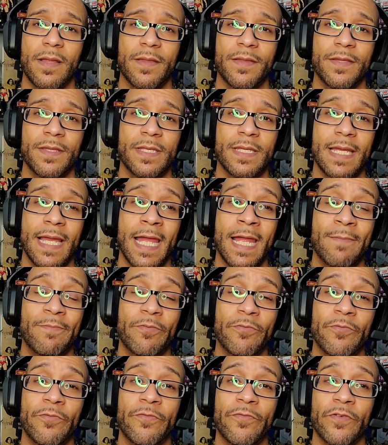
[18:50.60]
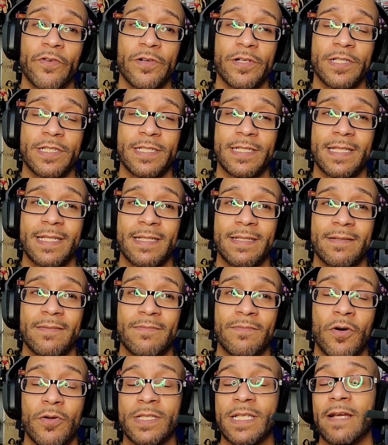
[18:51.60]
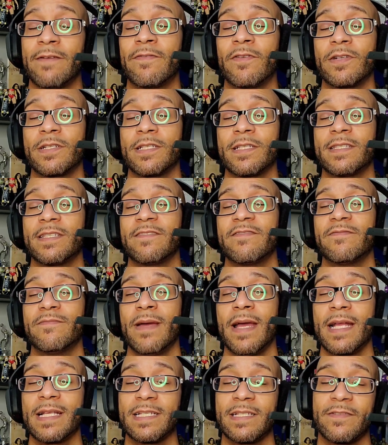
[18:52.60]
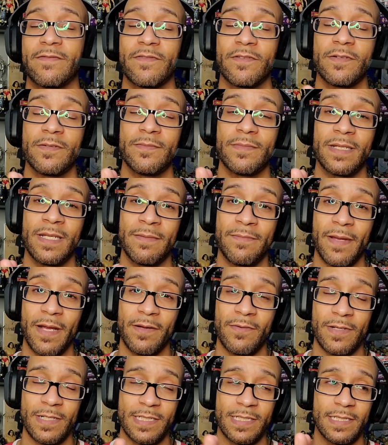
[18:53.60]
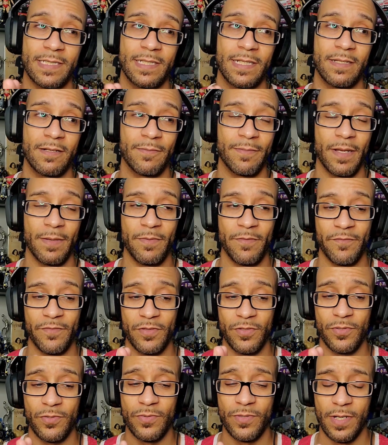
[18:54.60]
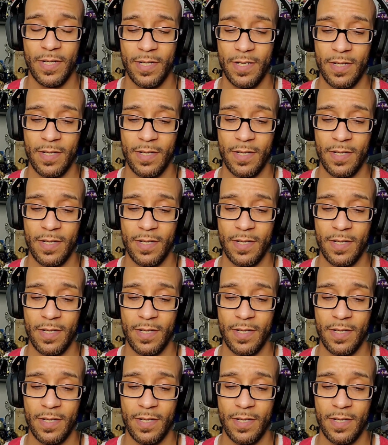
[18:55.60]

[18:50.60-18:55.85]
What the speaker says: the April 1st Multiverses of Matches from Impact Wrestling, their pay-per-view.